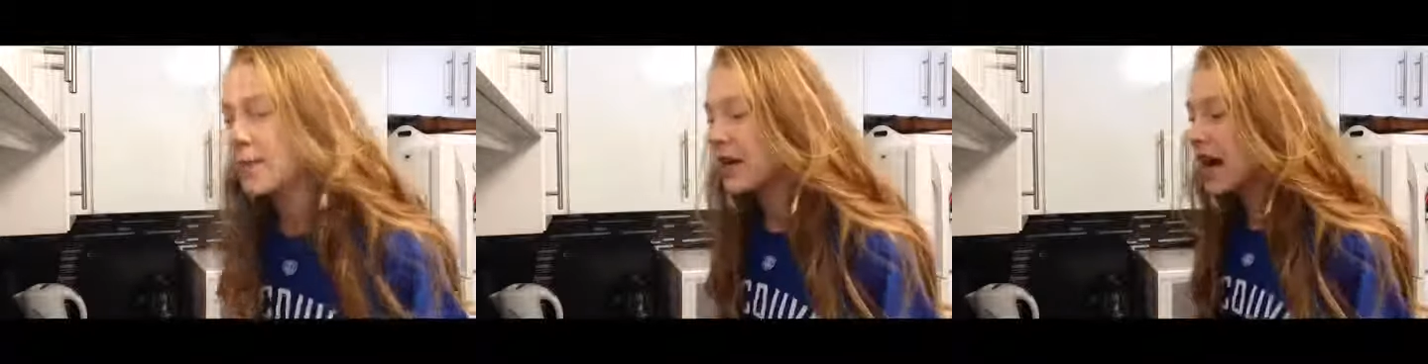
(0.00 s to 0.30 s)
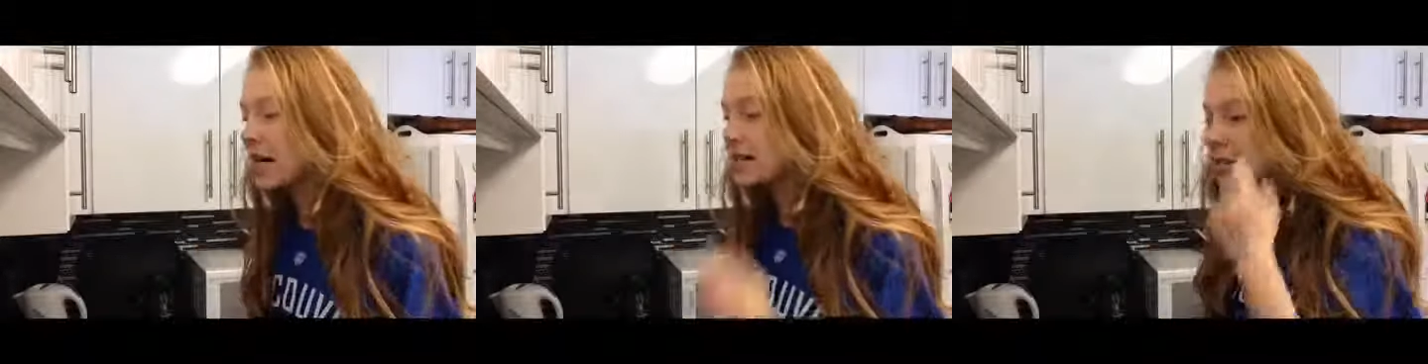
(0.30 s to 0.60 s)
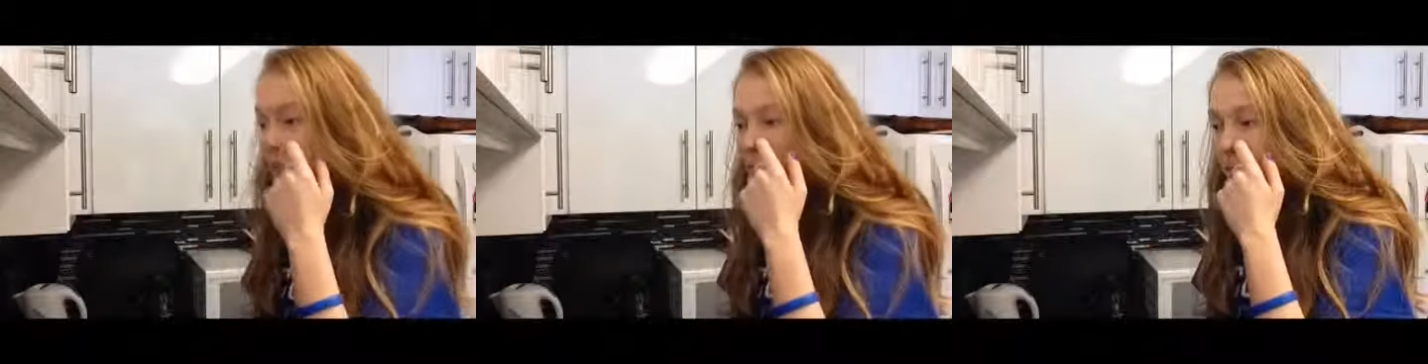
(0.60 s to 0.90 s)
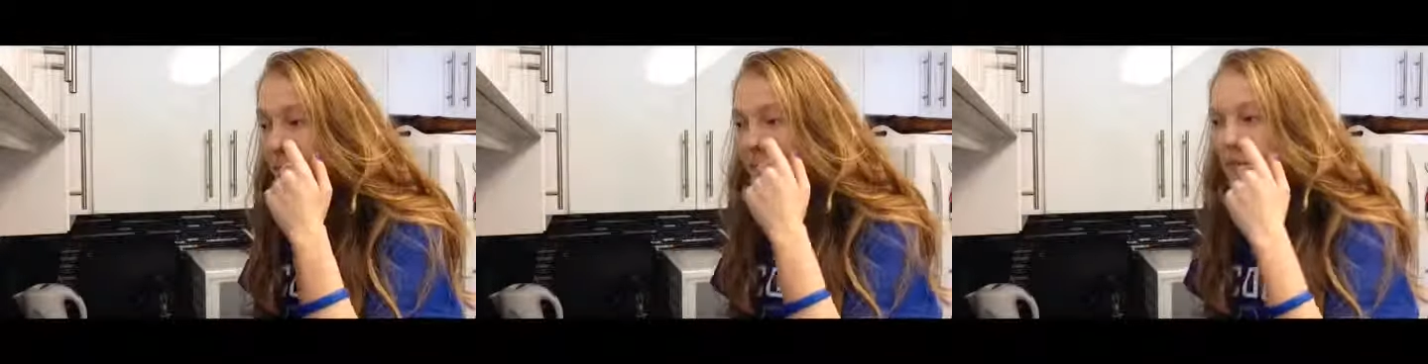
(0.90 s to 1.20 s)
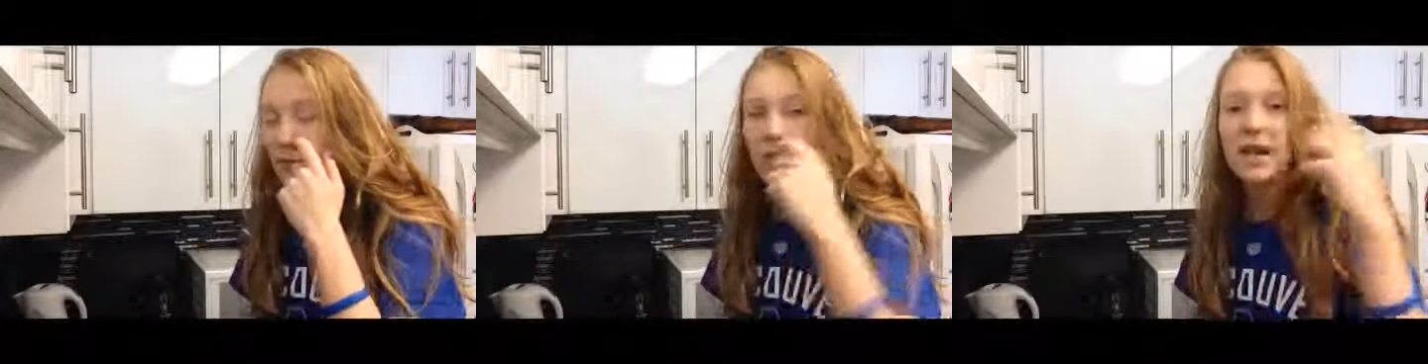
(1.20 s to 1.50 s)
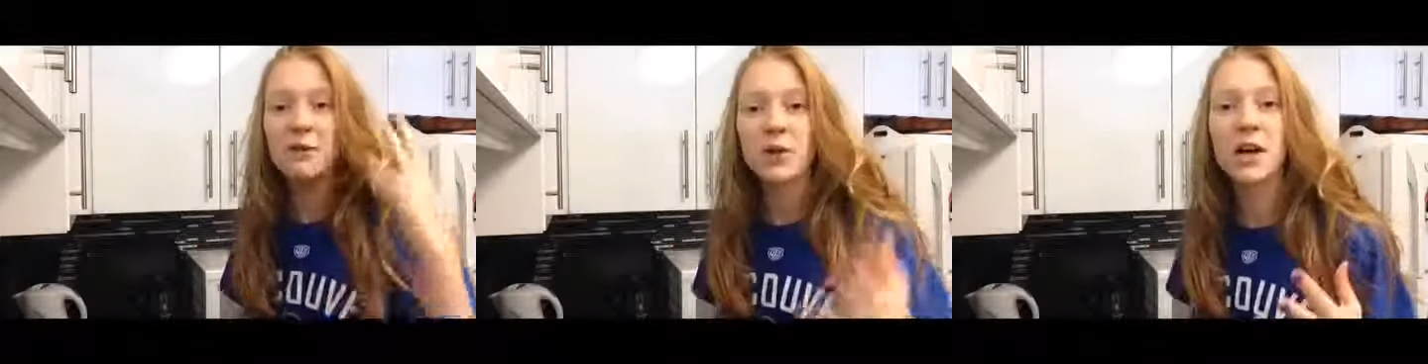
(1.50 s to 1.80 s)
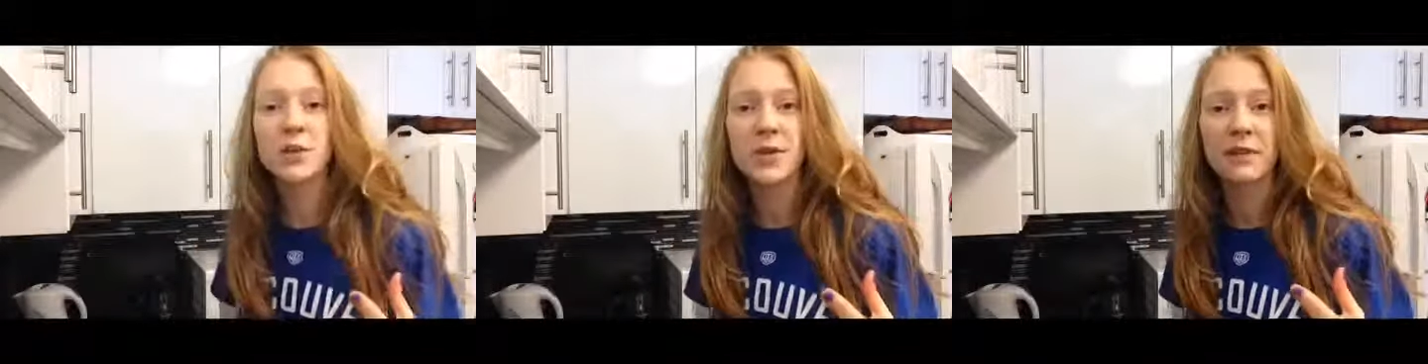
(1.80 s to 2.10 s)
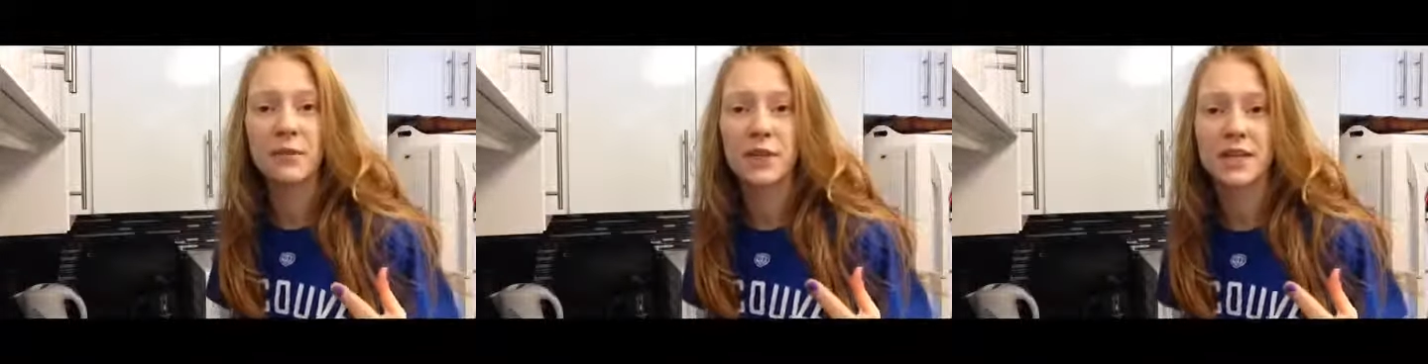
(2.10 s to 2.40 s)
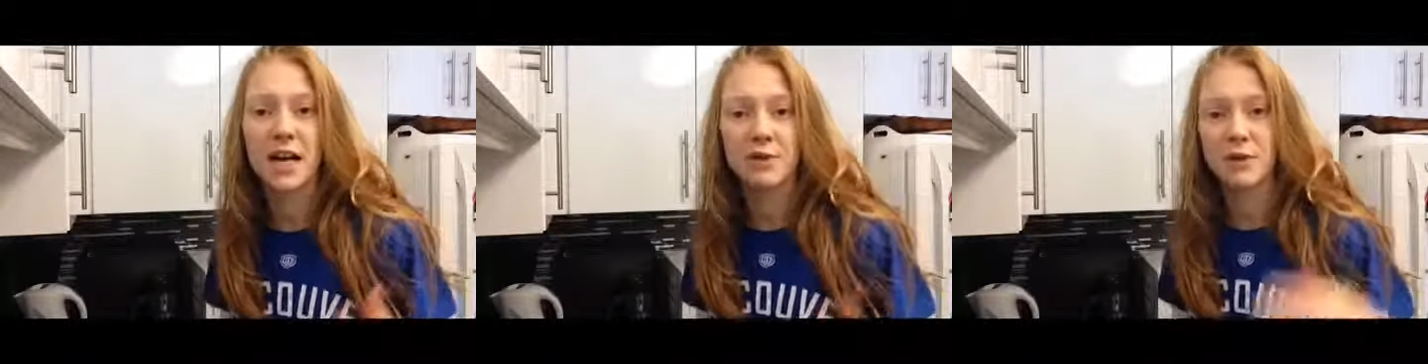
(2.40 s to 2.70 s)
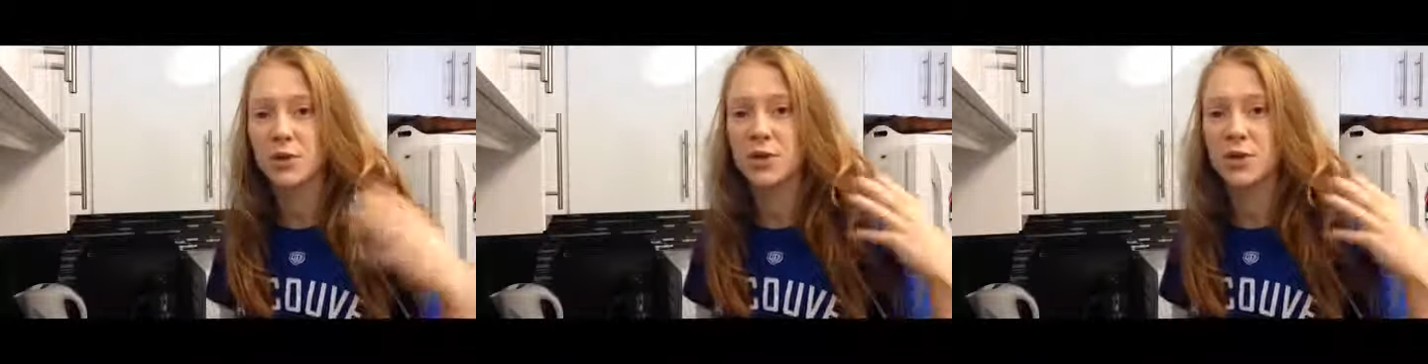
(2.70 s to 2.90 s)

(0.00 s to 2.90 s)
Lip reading: Because if you're not doing it for yourself and you're